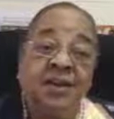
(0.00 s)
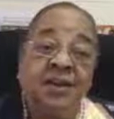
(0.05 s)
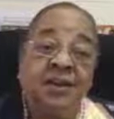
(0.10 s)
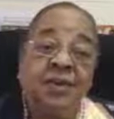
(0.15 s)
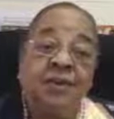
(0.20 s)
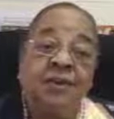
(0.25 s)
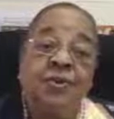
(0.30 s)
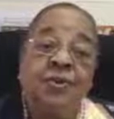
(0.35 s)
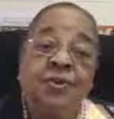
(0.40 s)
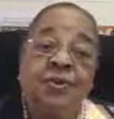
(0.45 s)

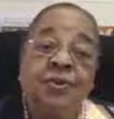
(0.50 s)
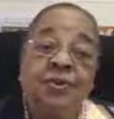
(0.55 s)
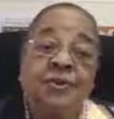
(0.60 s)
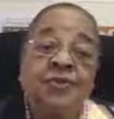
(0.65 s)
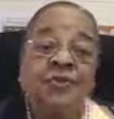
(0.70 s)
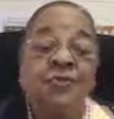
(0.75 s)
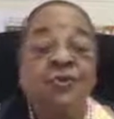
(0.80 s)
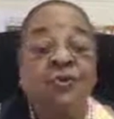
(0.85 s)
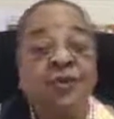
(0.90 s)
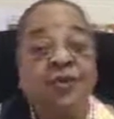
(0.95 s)
You know the
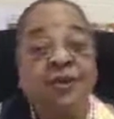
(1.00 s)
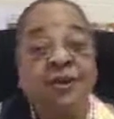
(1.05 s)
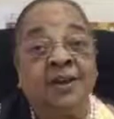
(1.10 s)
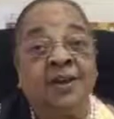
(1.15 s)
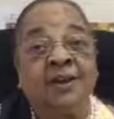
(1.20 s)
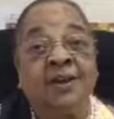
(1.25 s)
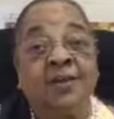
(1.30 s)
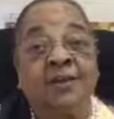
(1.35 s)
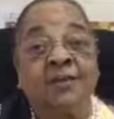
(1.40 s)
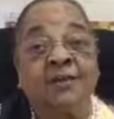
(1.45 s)
story in
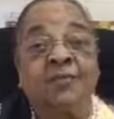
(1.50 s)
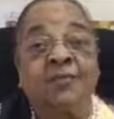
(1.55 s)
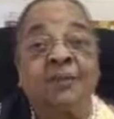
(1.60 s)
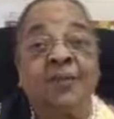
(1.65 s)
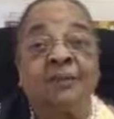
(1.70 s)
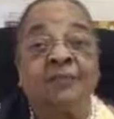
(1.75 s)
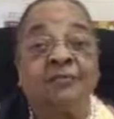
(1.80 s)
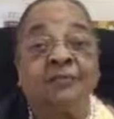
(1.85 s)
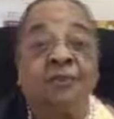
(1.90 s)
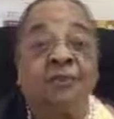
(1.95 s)
the
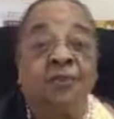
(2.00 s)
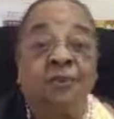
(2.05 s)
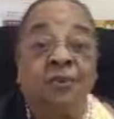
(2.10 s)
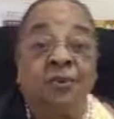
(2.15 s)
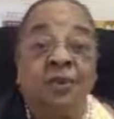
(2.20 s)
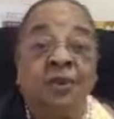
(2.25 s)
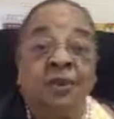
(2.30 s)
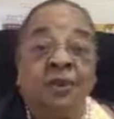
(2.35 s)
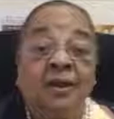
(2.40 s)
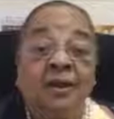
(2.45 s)
Gospel of
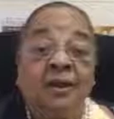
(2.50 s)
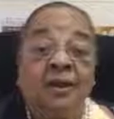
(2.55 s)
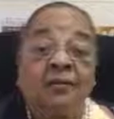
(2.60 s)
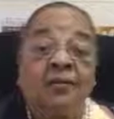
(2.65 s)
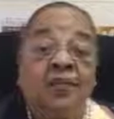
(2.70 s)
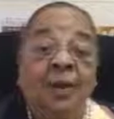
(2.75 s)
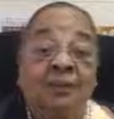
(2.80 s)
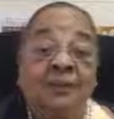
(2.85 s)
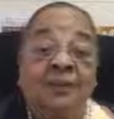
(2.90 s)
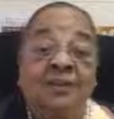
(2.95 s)
Luke,
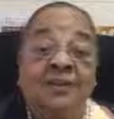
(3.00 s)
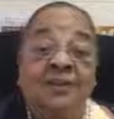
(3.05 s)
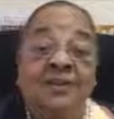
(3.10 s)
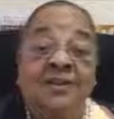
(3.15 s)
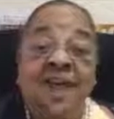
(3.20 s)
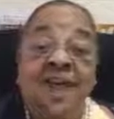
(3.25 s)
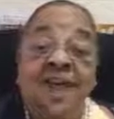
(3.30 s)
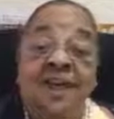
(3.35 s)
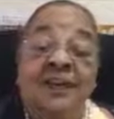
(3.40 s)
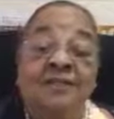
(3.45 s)
chapter
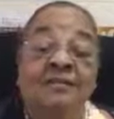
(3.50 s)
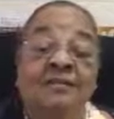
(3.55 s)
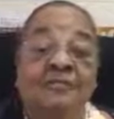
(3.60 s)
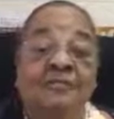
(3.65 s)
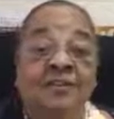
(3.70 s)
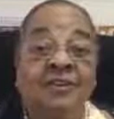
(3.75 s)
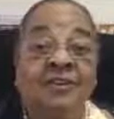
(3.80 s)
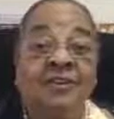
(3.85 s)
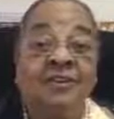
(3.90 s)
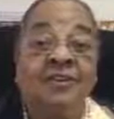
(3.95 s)
10,
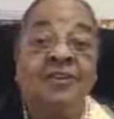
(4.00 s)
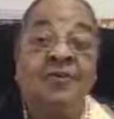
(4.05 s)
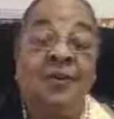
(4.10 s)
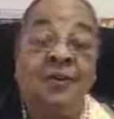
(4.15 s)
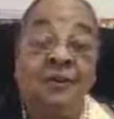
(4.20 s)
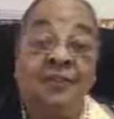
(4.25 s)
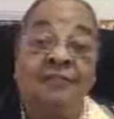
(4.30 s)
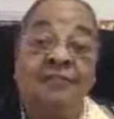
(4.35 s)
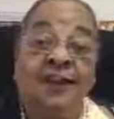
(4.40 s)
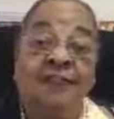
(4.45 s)
verses
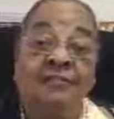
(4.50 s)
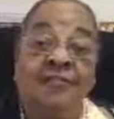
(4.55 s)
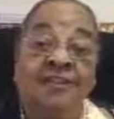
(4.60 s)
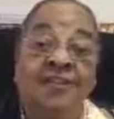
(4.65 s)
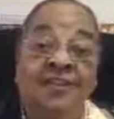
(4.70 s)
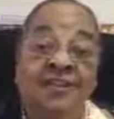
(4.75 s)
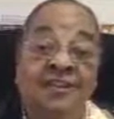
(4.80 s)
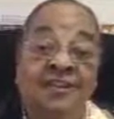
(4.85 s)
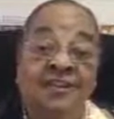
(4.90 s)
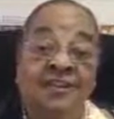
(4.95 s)
25 to
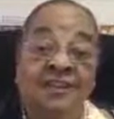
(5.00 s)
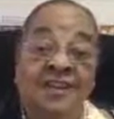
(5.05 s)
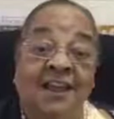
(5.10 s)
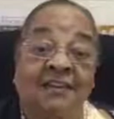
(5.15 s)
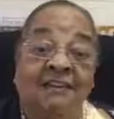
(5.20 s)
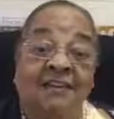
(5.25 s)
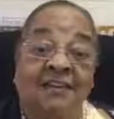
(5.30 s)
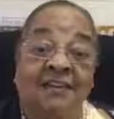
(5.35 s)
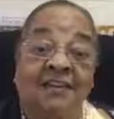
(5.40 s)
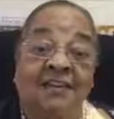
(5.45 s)

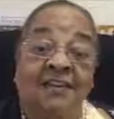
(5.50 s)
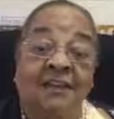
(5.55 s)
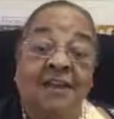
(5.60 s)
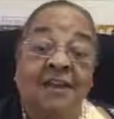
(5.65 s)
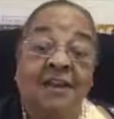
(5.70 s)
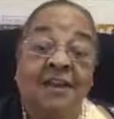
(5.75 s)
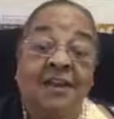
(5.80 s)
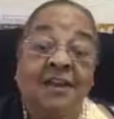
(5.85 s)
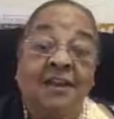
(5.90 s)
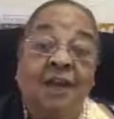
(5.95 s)
37.
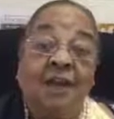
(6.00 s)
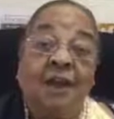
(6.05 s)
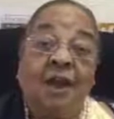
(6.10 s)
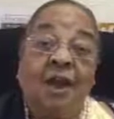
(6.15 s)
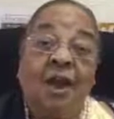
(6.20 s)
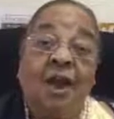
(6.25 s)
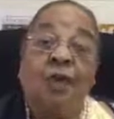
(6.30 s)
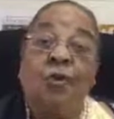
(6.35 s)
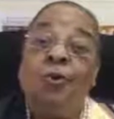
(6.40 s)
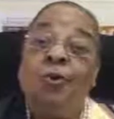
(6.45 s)

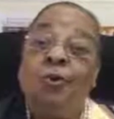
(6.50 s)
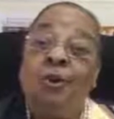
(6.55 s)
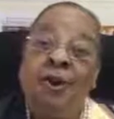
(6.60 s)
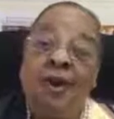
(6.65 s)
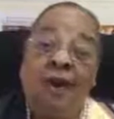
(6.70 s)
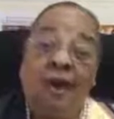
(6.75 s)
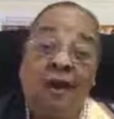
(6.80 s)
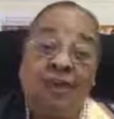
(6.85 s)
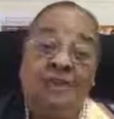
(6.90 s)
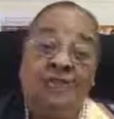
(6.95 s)
A lawyer
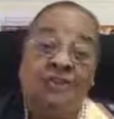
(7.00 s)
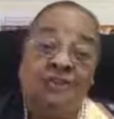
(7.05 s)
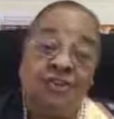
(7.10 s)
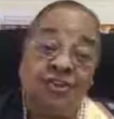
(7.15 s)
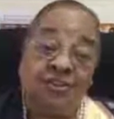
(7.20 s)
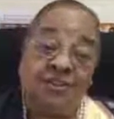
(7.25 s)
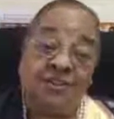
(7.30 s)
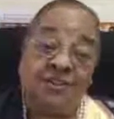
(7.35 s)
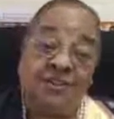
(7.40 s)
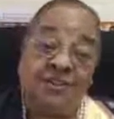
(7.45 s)
asked
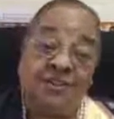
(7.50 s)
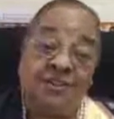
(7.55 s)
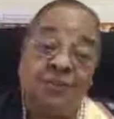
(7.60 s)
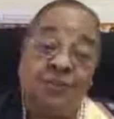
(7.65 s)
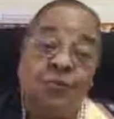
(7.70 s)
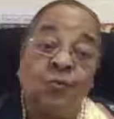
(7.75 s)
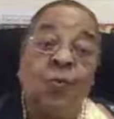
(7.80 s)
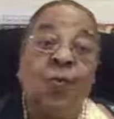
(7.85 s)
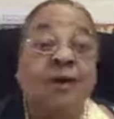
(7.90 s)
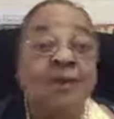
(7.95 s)
Jesus
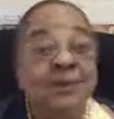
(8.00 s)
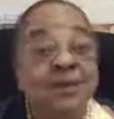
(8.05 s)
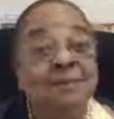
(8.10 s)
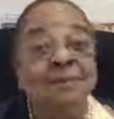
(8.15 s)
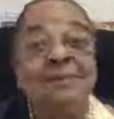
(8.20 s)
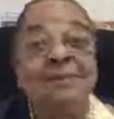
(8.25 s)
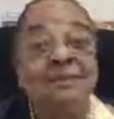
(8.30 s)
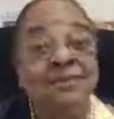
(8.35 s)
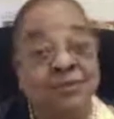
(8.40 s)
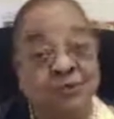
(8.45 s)
what he
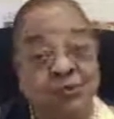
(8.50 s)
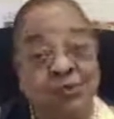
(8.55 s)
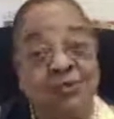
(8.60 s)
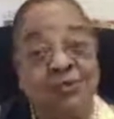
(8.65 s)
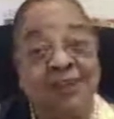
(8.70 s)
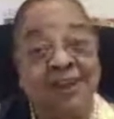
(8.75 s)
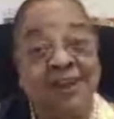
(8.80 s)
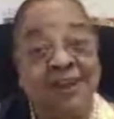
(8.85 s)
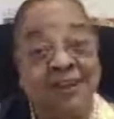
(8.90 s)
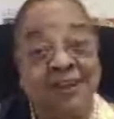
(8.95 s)
must do to
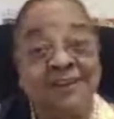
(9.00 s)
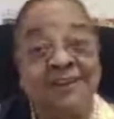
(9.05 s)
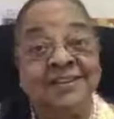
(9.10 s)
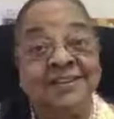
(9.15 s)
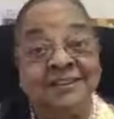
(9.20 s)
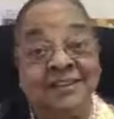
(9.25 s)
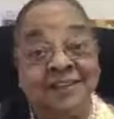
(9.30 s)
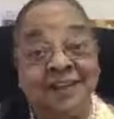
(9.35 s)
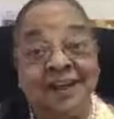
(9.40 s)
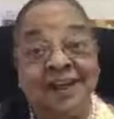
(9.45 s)
gain
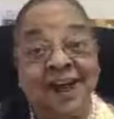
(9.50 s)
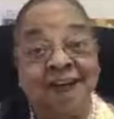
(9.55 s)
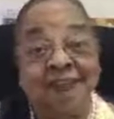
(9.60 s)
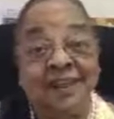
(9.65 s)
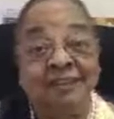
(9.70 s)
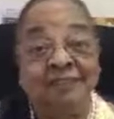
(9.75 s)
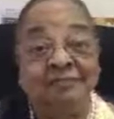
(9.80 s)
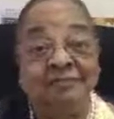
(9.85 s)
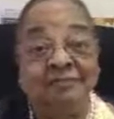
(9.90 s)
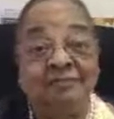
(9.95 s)
eternal
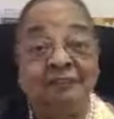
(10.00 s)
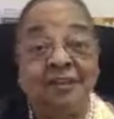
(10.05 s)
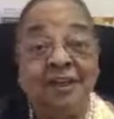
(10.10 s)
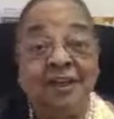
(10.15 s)
life.